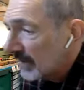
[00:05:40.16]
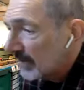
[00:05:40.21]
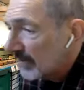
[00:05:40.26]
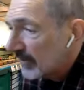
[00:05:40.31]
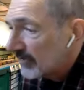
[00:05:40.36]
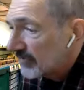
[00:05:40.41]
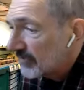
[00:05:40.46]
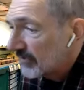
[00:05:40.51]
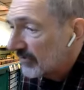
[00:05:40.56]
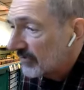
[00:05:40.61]

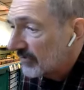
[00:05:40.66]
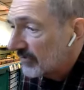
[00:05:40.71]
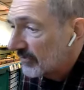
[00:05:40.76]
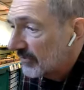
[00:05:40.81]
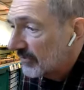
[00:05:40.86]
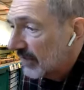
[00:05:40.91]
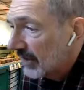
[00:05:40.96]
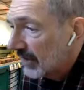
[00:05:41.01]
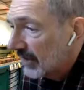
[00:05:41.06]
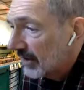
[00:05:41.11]
must have
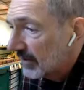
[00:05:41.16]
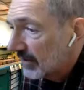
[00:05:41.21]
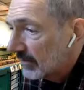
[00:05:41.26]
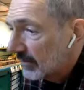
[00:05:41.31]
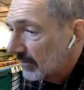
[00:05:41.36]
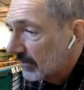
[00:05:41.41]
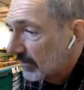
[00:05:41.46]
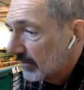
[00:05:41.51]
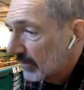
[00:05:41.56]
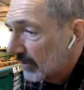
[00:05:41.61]
done it
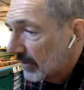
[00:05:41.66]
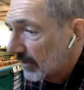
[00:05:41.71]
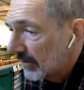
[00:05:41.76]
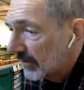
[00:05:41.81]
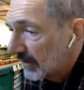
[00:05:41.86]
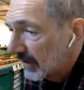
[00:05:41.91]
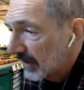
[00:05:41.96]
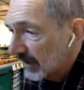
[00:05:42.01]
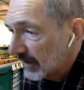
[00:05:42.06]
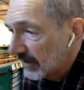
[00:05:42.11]
with a
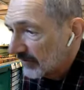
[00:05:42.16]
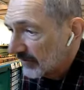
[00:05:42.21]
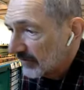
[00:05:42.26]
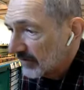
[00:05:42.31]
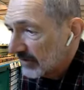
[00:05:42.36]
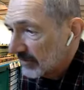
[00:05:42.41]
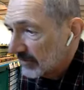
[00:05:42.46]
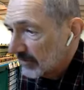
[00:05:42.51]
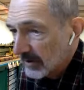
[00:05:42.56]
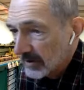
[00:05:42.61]
lot of
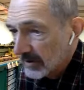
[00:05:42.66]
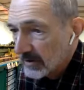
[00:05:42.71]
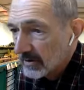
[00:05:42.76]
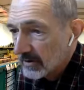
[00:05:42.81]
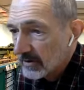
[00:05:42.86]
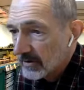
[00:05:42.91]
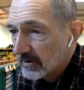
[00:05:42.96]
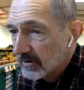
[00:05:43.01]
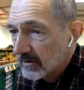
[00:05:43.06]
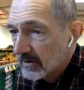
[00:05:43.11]
teamwork.
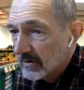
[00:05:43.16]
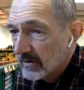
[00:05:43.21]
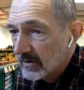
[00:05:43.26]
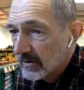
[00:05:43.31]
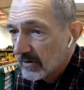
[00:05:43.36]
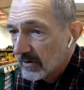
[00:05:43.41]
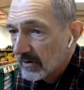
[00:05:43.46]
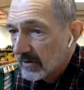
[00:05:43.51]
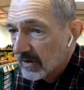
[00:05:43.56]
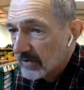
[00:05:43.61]

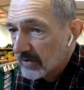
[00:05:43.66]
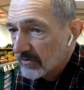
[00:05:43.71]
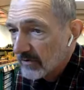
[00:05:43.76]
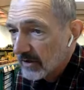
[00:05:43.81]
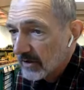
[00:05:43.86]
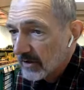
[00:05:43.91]
That's all I